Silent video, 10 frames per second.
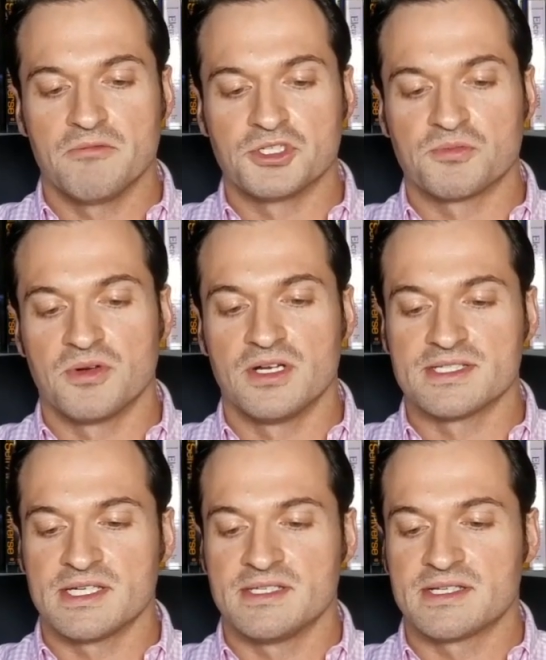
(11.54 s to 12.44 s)
which
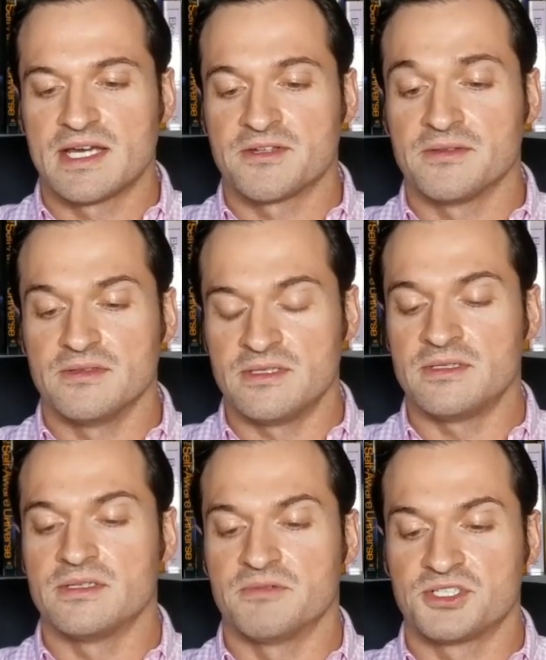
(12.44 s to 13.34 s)
was entitled
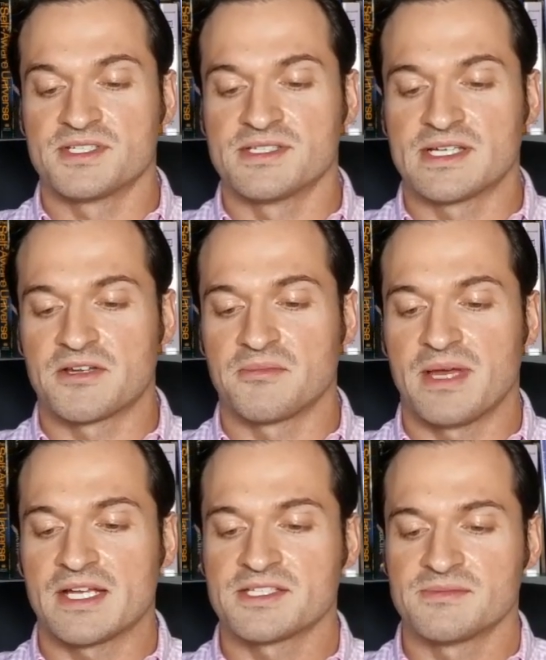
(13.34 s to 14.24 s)
which is entitled
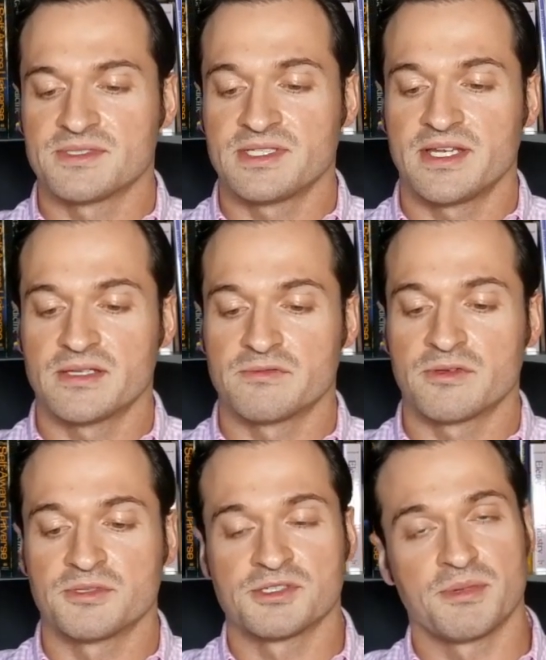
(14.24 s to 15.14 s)
Maxims Taken
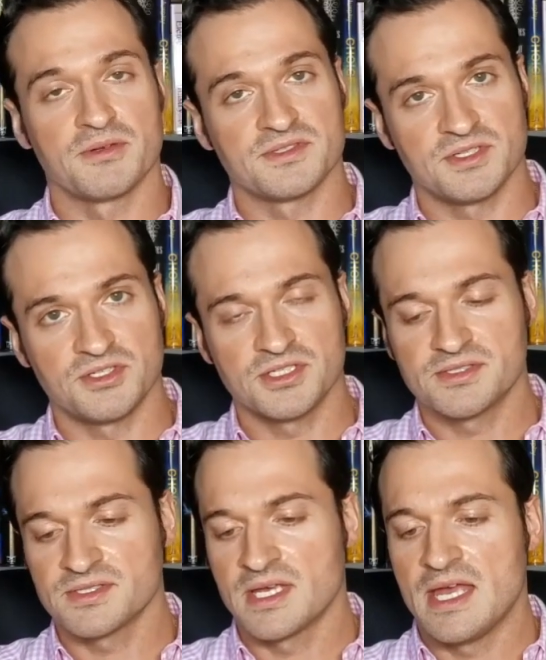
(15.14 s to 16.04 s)
from the Spirit's
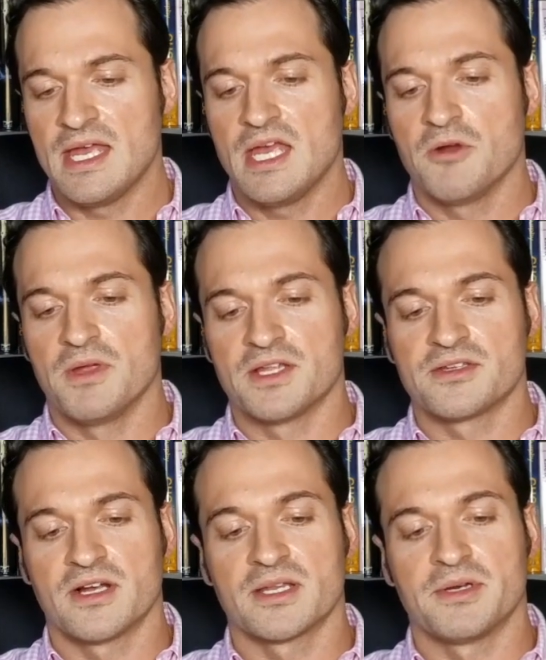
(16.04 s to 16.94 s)
Teachings. We had
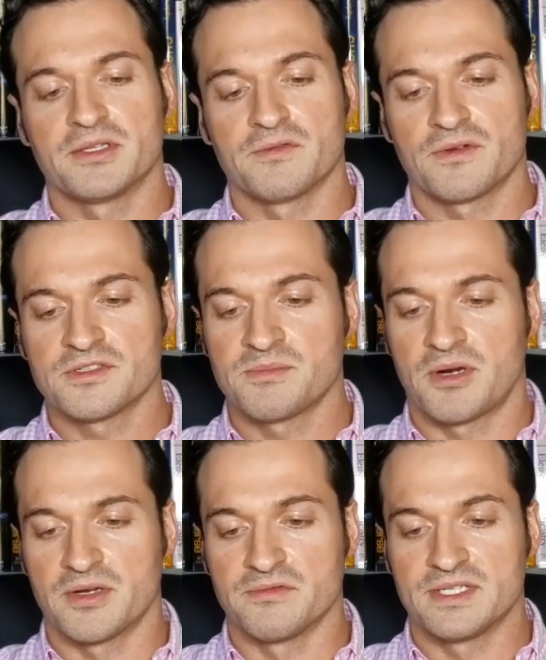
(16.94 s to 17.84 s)
talked about the first
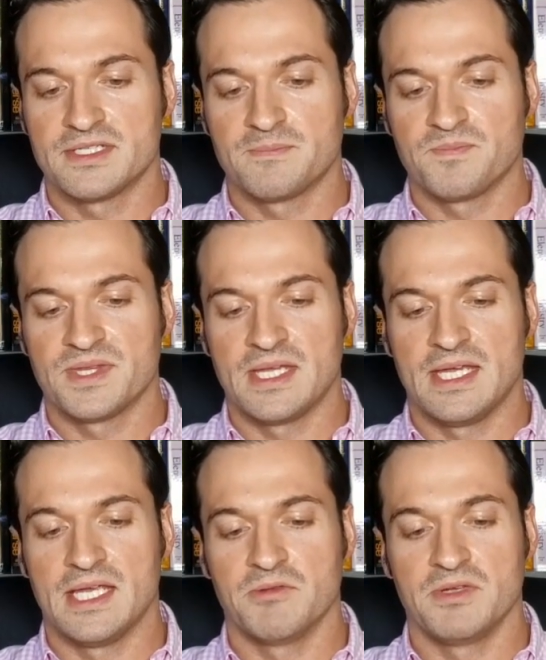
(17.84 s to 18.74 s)
part of it,
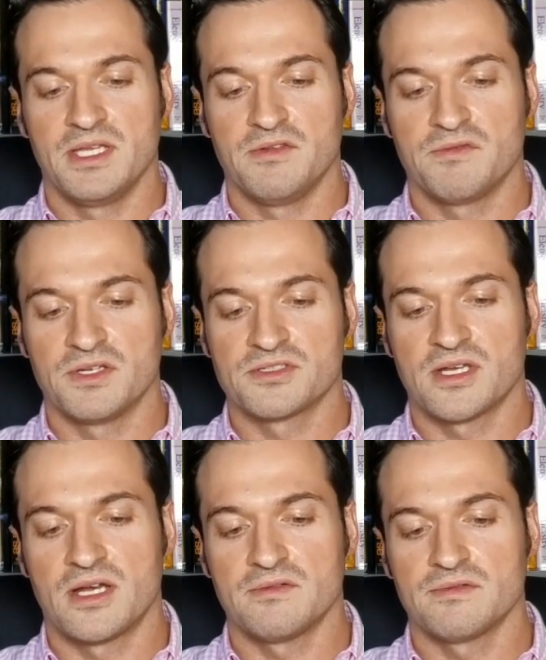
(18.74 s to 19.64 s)
and we finished
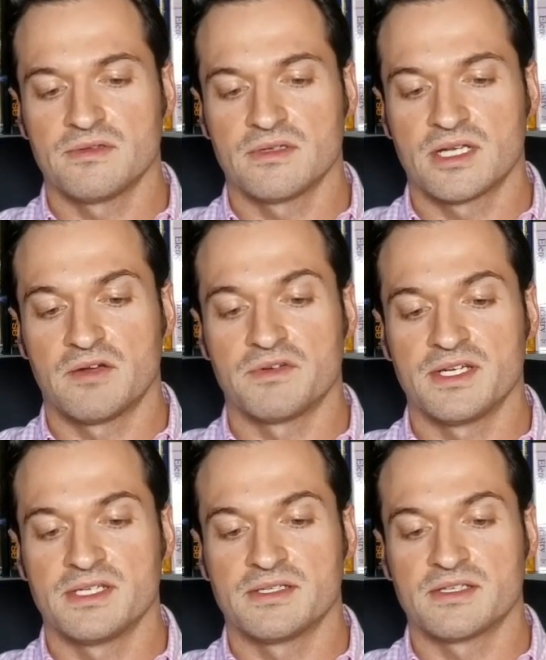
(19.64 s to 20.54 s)
off
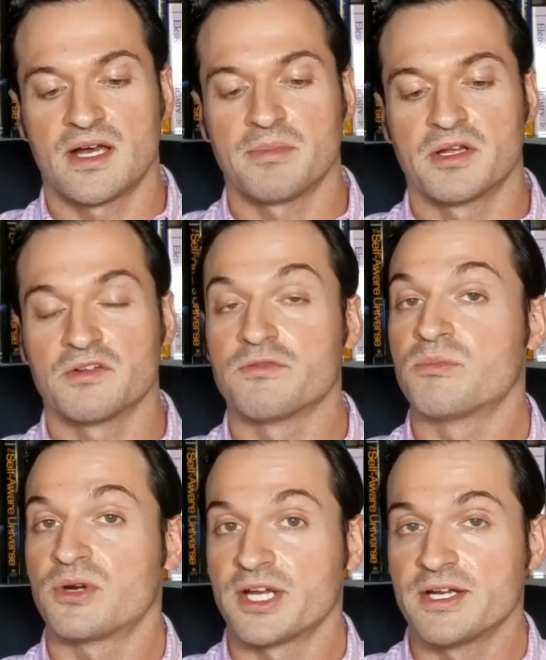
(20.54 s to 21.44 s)
covering the topic of
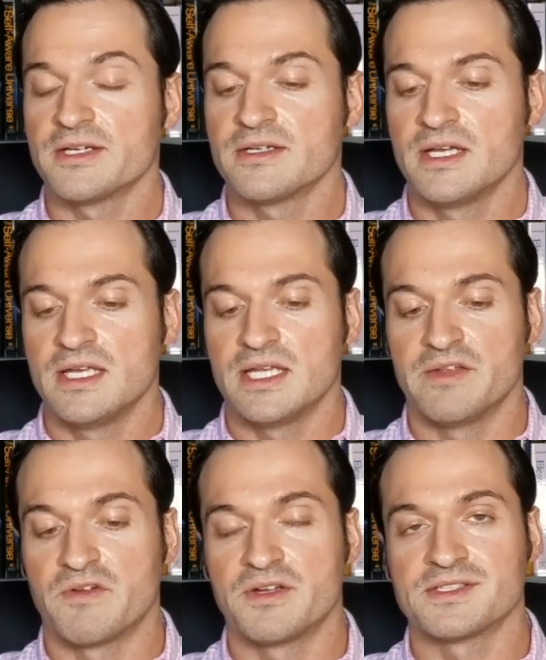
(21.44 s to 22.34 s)
prayer in
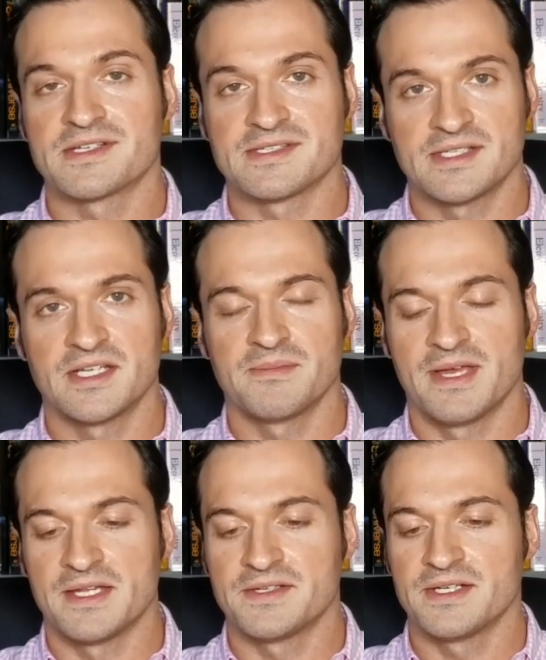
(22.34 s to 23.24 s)
a very succinct
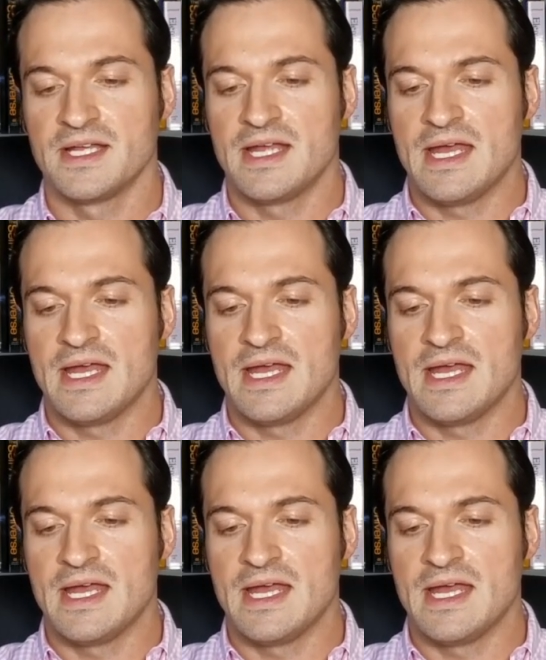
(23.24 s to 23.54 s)
manner.